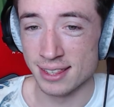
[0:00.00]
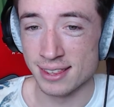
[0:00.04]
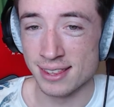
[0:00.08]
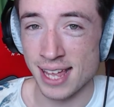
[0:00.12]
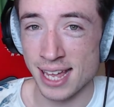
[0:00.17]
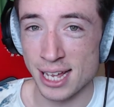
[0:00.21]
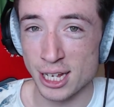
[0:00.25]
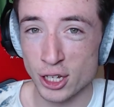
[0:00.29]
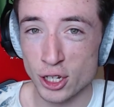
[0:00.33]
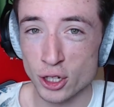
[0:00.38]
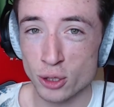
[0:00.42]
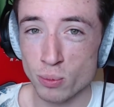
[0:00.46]
They
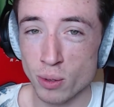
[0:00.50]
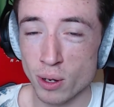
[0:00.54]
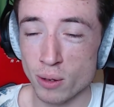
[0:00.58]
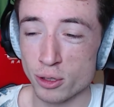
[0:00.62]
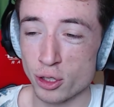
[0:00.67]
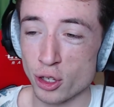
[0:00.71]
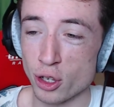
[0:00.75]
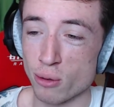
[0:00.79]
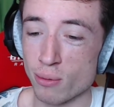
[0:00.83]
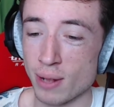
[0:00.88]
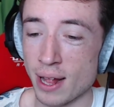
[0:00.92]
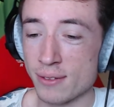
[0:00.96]
could well
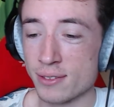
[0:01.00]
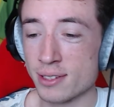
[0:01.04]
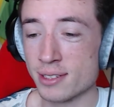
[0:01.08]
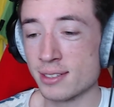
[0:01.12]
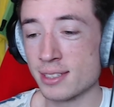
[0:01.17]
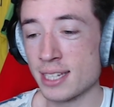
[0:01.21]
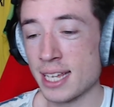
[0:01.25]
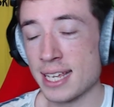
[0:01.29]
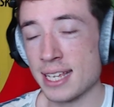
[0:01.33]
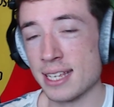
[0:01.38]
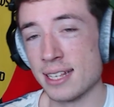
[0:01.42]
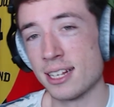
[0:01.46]
do it. We'll have to
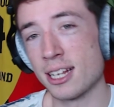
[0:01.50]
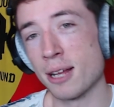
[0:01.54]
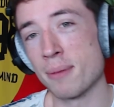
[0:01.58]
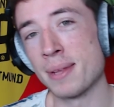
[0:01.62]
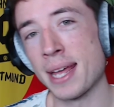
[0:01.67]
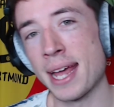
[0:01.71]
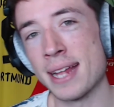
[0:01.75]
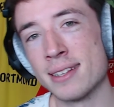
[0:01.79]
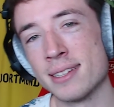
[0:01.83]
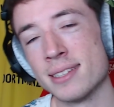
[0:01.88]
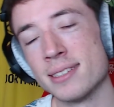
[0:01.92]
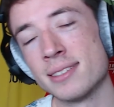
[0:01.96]
see come the
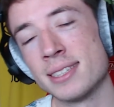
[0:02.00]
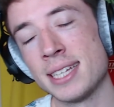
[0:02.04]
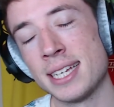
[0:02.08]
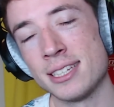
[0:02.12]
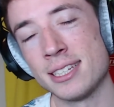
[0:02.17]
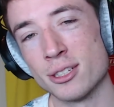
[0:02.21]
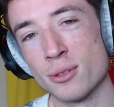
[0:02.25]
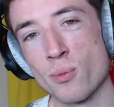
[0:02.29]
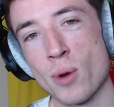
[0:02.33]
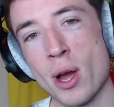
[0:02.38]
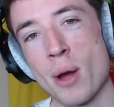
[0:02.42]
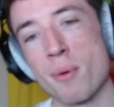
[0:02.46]
end of the
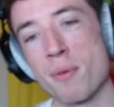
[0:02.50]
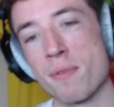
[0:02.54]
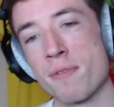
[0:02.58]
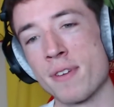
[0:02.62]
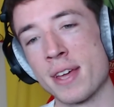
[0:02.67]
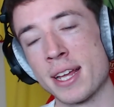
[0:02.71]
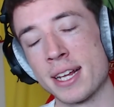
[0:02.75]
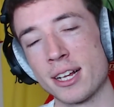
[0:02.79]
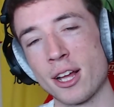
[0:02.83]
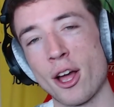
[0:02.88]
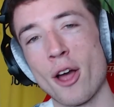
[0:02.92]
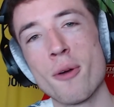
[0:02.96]
season where we
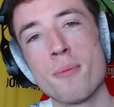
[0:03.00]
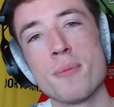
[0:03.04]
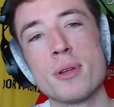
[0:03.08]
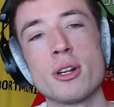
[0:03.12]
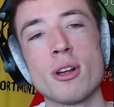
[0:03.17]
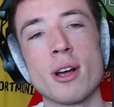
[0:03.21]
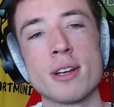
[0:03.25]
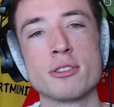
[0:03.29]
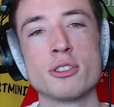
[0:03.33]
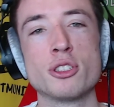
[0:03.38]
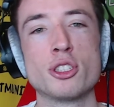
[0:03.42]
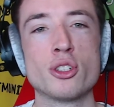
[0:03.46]
think. Hope you
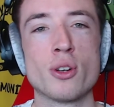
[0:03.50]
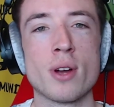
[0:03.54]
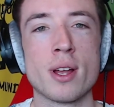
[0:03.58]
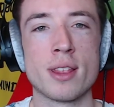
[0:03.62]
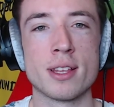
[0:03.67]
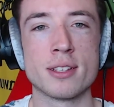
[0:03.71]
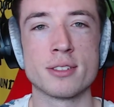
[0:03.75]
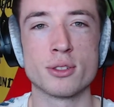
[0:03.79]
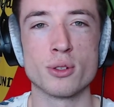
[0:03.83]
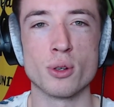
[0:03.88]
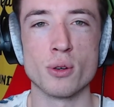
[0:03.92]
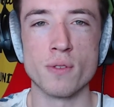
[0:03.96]
guys enjoyed
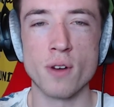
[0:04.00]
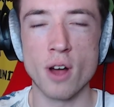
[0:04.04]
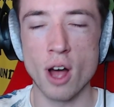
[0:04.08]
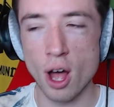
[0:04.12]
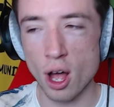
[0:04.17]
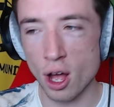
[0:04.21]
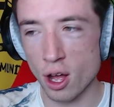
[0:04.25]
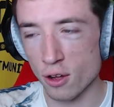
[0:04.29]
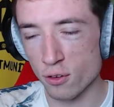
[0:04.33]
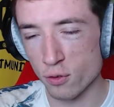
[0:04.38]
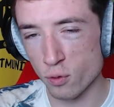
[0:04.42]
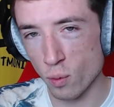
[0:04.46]
this sort of
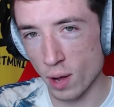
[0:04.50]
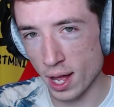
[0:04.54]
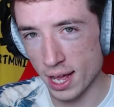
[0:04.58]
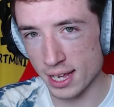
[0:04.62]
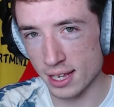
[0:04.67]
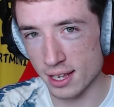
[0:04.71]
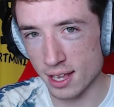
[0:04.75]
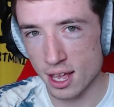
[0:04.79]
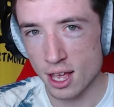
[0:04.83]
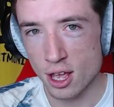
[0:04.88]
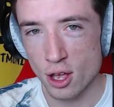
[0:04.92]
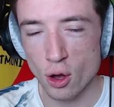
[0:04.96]
halfway
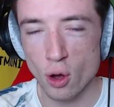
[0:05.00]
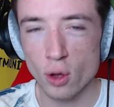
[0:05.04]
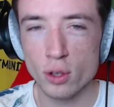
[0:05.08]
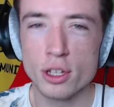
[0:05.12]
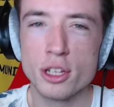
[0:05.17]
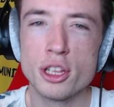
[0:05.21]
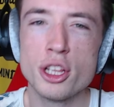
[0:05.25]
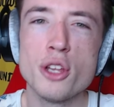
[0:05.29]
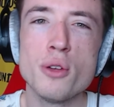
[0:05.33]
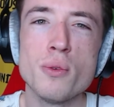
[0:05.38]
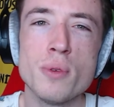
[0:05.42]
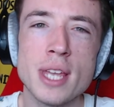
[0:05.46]
on the
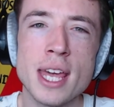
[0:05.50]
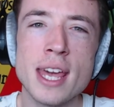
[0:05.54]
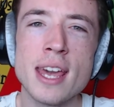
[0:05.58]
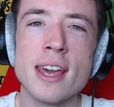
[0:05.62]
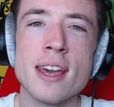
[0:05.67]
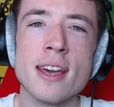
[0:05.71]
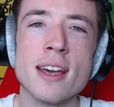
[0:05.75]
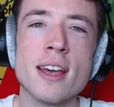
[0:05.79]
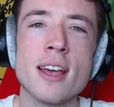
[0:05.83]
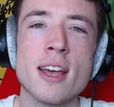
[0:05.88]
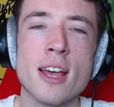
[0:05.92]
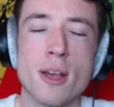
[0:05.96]
new year
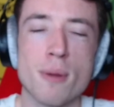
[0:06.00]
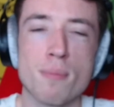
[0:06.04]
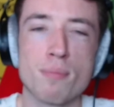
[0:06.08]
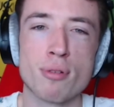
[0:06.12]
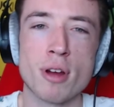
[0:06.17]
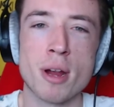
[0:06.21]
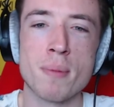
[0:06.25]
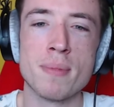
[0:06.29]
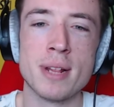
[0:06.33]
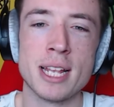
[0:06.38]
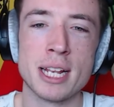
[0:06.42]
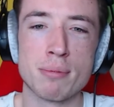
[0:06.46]

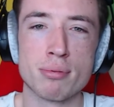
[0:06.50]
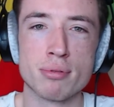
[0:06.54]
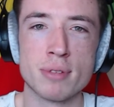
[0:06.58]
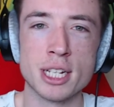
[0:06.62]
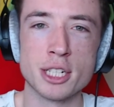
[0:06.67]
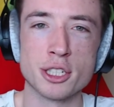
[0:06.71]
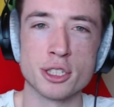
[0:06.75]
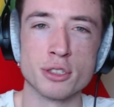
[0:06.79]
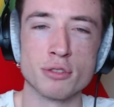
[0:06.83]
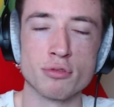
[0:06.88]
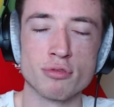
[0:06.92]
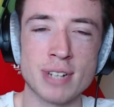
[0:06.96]
Premier League
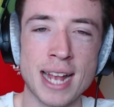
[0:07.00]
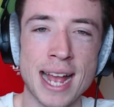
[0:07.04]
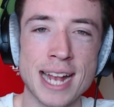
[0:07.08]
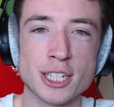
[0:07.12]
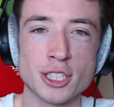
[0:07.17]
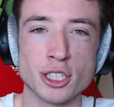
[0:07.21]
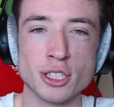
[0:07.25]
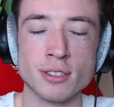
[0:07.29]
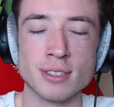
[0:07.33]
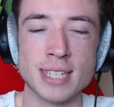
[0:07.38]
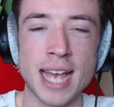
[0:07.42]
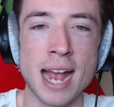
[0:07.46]
predictions,
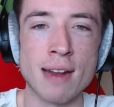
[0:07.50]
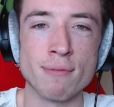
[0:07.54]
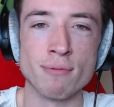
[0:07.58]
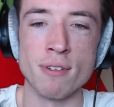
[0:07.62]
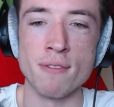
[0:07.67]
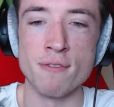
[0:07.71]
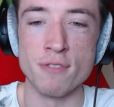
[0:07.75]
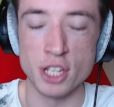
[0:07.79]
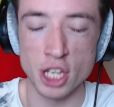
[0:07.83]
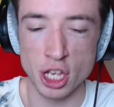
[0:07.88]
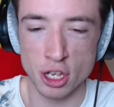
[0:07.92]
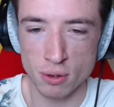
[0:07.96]
reactions and
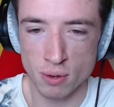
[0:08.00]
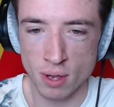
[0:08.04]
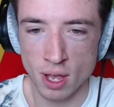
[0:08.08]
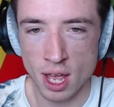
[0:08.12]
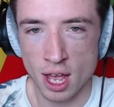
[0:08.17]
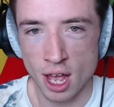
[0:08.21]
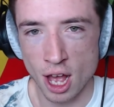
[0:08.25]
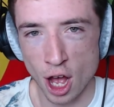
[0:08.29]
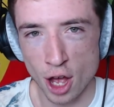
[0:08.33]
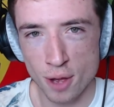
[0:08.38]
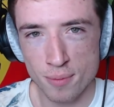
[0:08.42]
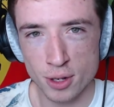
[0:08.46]
review.
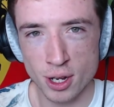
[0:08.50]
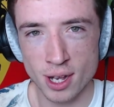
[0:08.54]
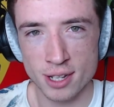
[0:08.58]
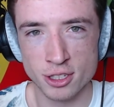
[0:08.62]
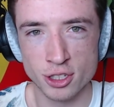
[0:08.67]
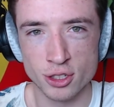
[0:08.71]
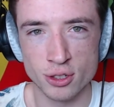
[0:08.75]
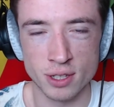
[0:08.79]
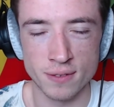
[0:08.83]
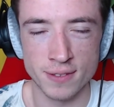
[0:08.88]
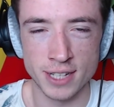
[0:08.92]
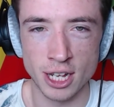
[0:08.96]
Hope you guys
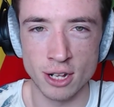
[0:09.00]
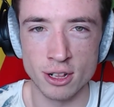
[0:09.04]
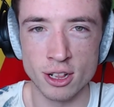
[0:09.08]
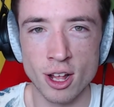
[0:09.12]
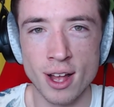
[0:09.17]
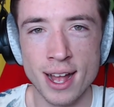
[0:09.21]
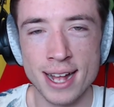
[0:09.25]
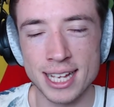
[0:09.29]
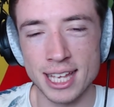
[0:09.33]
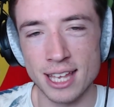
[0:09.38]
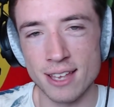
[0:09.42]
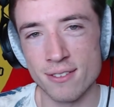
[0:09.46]
enjoyed the video.
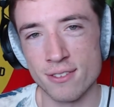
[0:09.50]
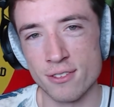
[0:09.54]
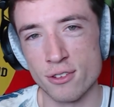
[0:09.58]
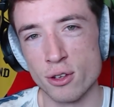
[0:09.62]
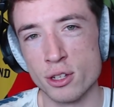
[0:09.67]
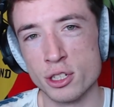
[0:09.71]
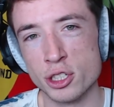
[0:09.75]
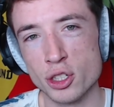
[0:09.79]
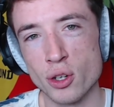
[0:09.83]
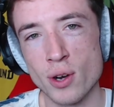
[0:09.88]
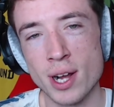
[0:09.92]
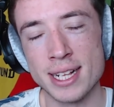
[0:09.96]
Like if you
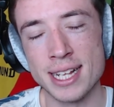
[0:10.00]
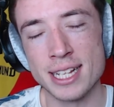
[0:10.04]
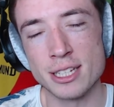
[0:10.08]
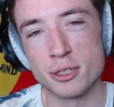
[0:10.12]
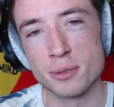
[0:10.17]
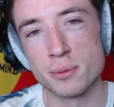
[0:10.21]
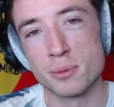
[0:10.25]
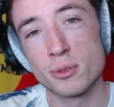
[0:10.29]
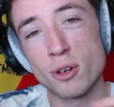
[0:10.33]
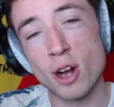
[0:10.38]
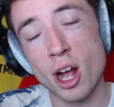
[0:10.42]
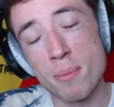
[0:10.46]
enjoyed it.
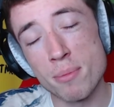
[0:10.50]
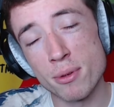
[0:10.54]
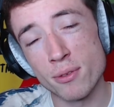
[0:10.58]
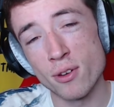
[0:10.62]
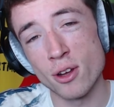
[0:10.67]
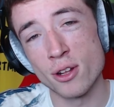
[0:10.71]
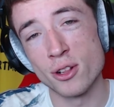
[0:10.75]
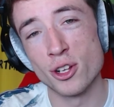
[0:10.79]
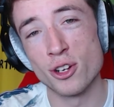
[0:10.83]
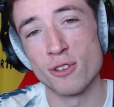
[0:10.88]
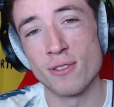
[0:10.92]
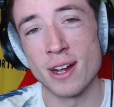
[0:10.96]
Subscribe if you're
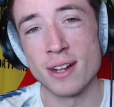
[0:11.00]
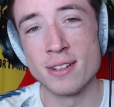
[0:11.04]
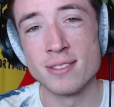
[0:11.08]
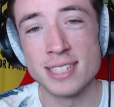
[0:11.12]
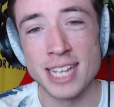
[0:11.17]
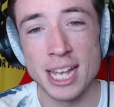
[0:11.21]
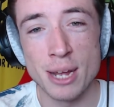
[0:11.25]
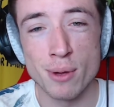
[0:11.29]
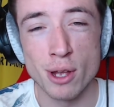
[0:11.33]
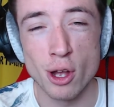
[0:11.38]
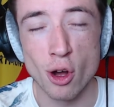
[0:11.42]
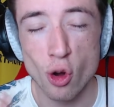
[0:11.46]
new around
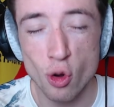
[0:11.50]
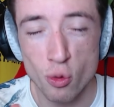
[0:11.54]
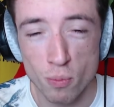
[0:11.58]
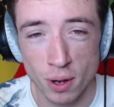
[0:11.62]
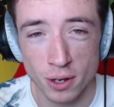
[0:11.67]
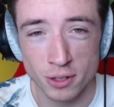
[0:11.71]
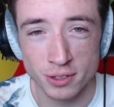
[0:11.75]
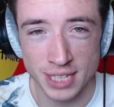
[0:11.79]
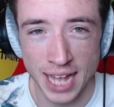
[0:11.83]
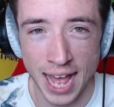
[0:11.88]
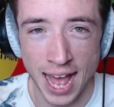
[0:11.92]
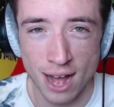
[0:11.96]
here. We're
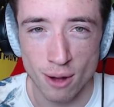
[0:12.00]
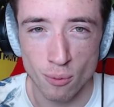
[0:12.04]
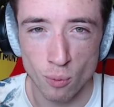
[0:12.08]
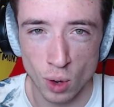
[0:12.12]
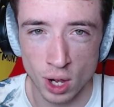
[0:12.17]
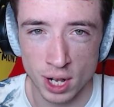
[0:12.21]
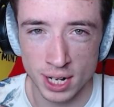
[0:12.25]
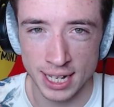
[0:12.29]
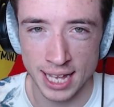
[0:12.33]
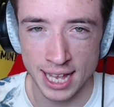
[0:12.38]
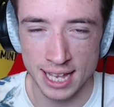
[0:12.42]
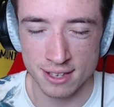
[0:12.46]
almost at
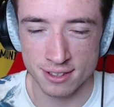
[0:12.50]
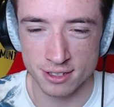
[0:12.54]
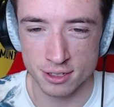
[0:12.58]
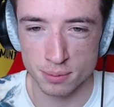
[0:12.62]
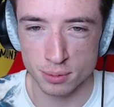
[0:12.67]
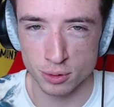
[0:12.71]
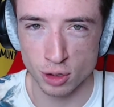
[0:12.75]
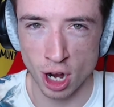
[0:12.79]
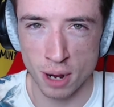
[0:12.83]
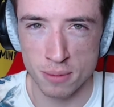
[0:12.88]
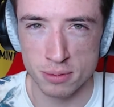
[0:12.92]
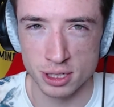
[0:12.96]
1k
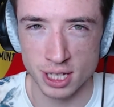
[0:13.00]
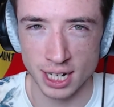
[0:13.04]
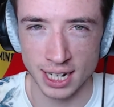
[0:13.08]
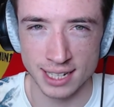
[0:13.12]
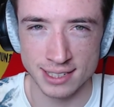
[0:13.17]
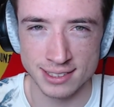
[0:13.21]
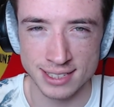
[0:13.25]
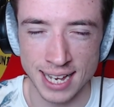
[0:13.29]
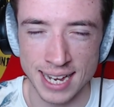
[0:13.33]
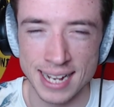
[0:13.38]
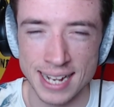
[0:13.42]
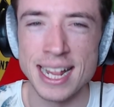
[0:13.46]
subscribers, like I
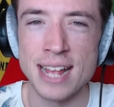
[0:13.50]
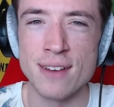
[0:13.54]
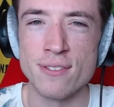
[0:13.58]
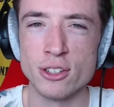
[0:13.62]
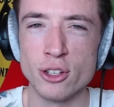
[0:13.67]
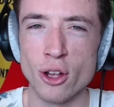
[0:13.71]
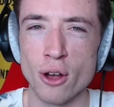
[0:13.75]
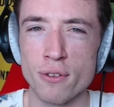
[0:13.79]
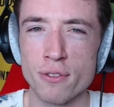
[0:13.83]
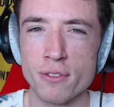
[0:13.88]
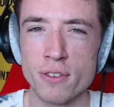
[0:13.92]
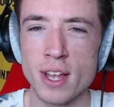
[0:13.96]
say, 11
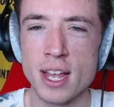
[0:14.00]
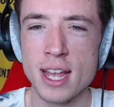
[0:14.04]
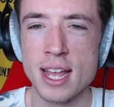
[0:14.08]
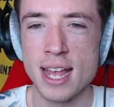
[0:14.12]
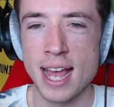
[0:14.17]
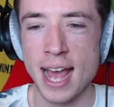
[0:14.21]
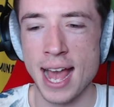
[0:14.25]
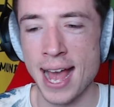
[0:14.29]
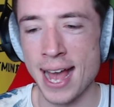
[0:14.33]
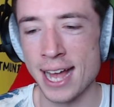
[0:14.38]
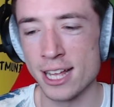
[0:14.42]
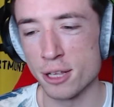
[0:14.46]
off
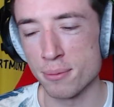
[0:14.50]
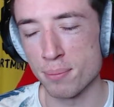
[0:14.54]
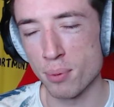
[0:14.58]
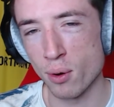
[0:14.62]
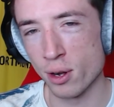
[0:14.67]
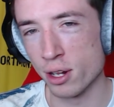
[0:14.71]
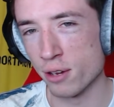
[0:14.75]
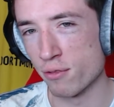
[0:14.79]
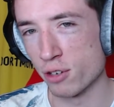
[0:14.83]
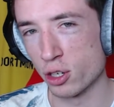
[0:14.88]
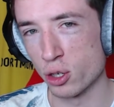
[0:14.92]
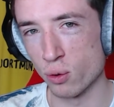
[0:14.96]
at the point
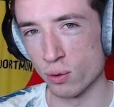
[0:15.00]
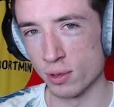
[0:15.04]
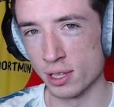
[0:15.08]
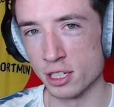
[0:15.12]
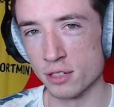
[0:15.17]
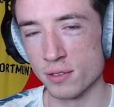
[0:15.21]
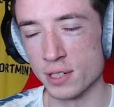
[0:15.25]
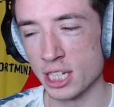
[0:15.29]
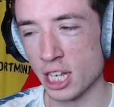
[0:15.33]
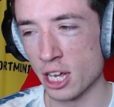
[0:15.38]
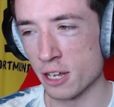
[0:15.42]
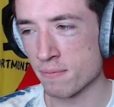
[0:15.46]
of recording this
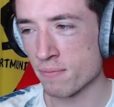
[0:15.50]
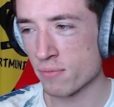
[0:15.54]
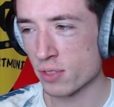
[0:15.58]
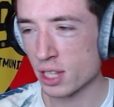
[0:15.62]
video.